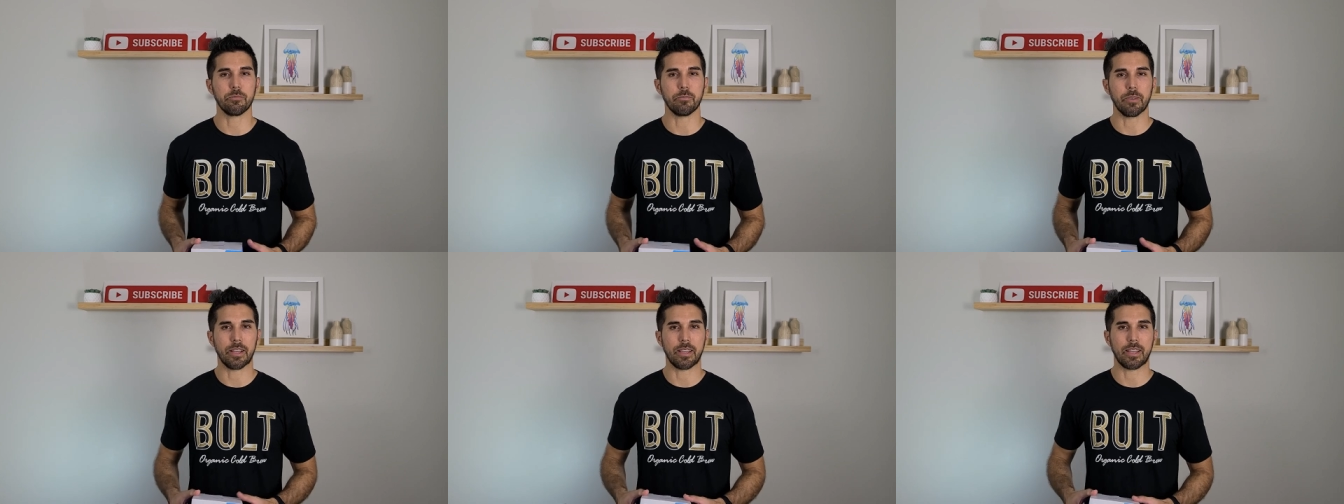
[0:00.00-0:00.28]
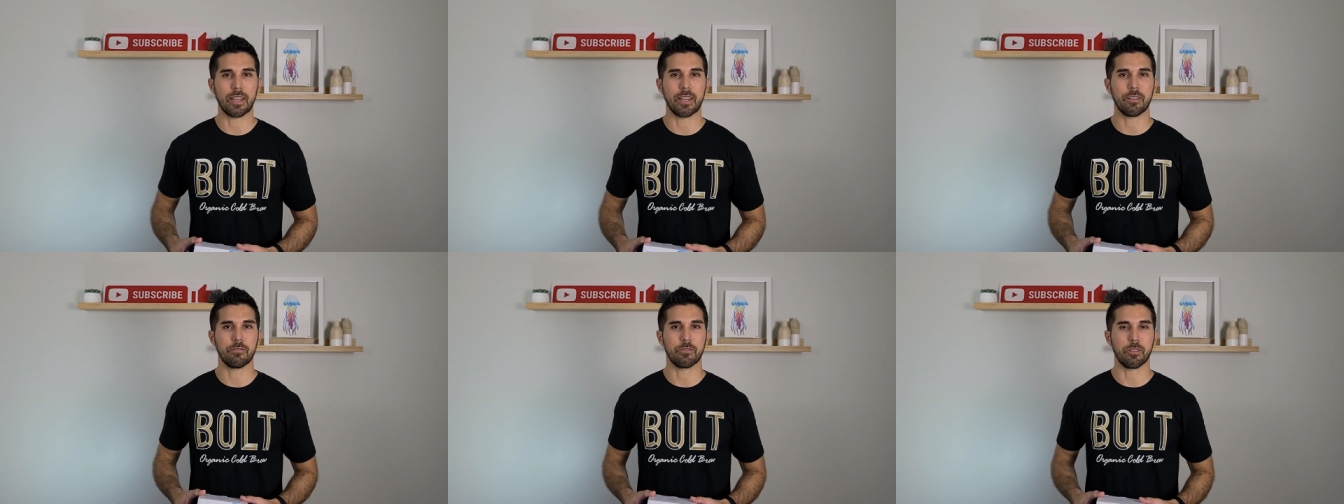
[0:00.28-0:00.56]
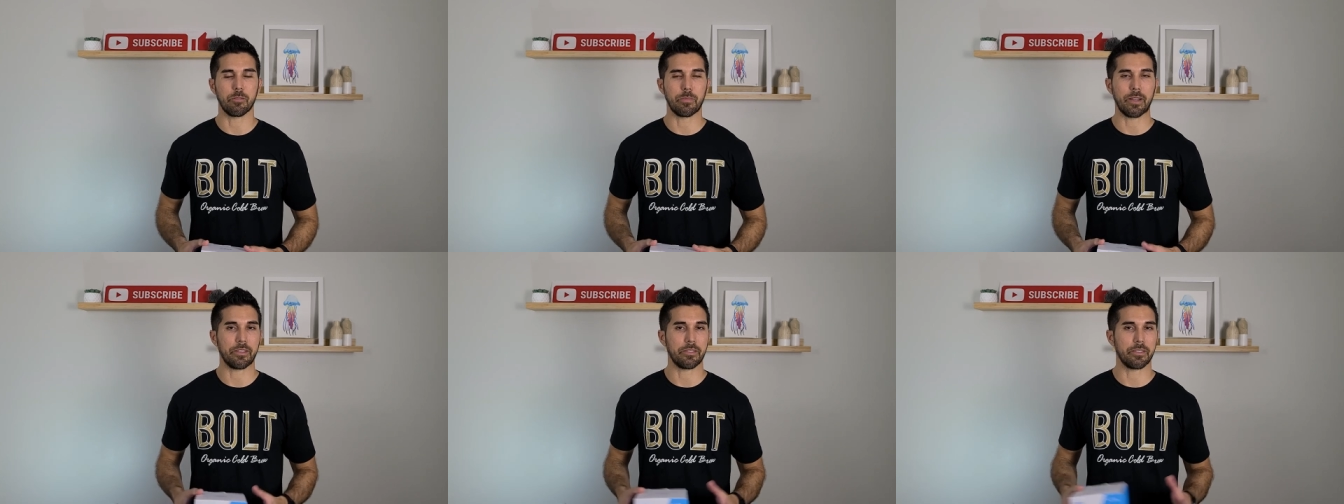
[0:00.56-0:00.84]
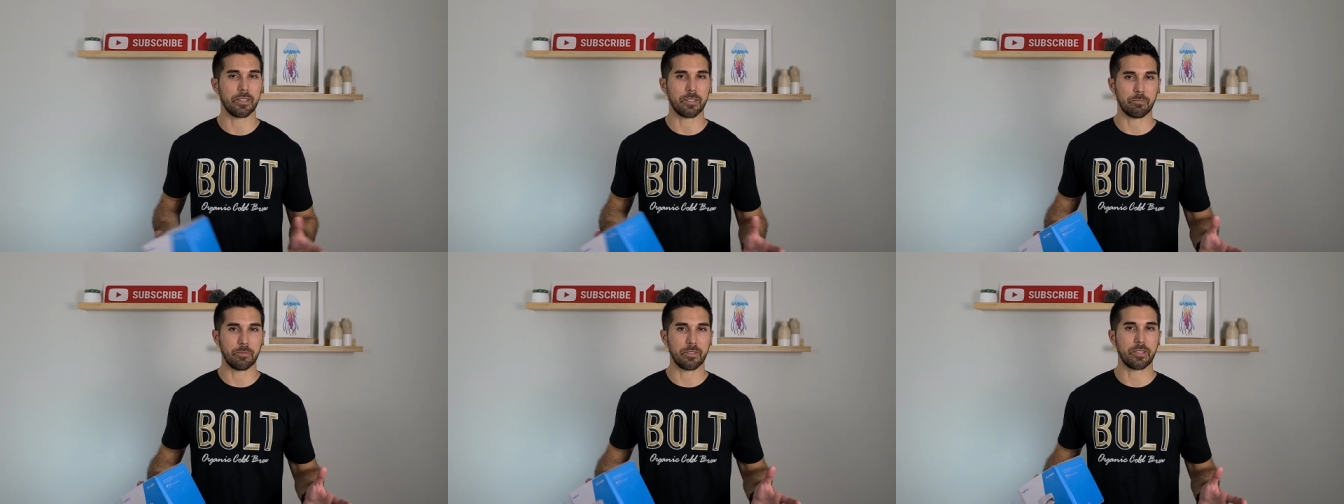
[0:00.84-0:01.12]
you might have about
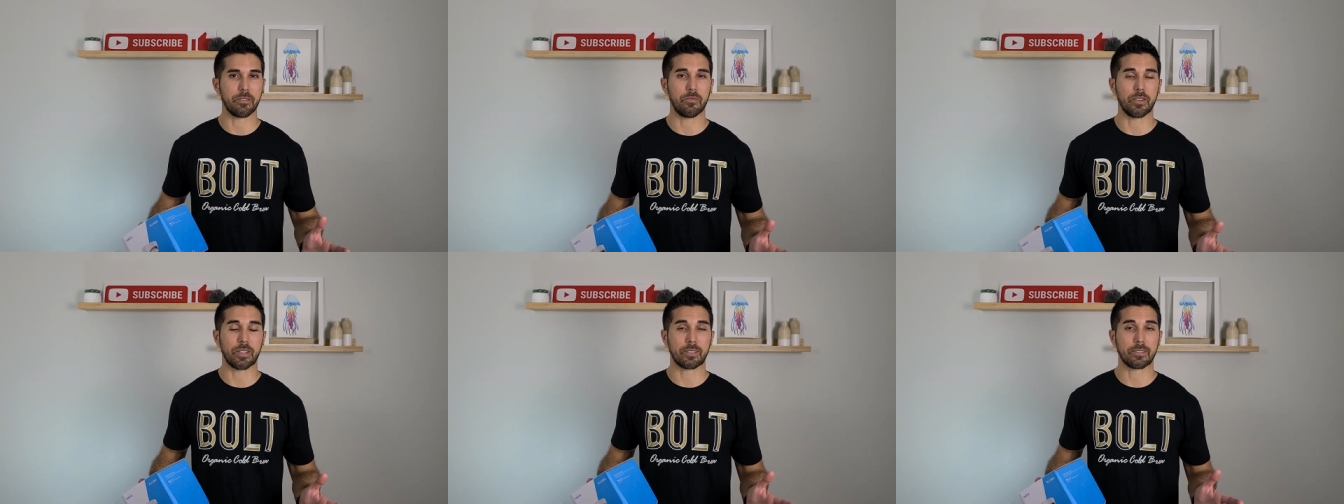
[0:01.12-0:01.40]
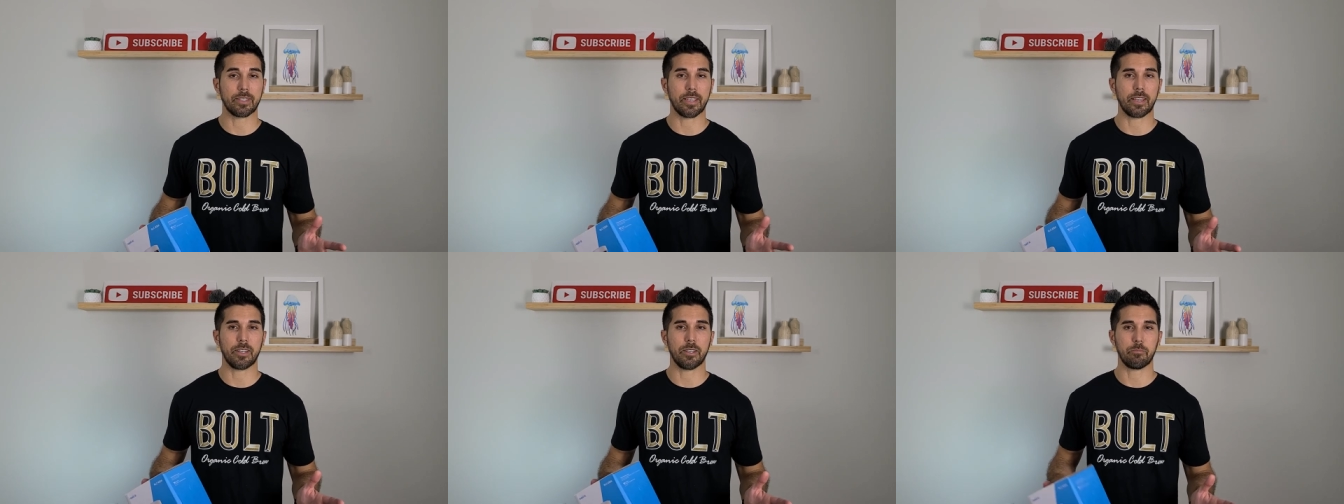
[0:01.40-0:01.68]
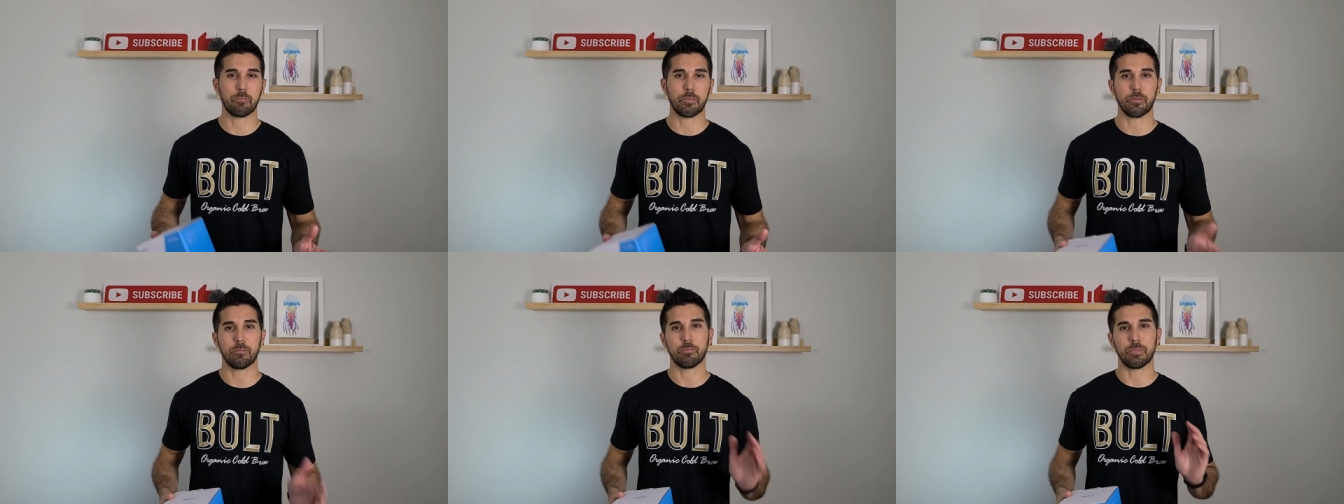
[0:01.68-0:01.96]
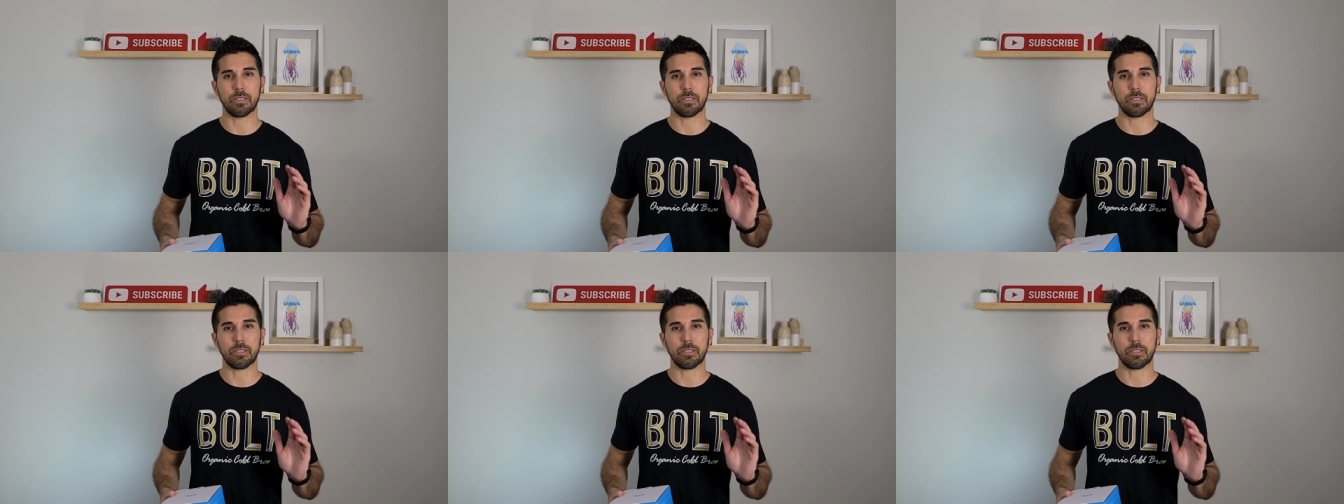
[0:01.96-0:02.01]
this specific setup.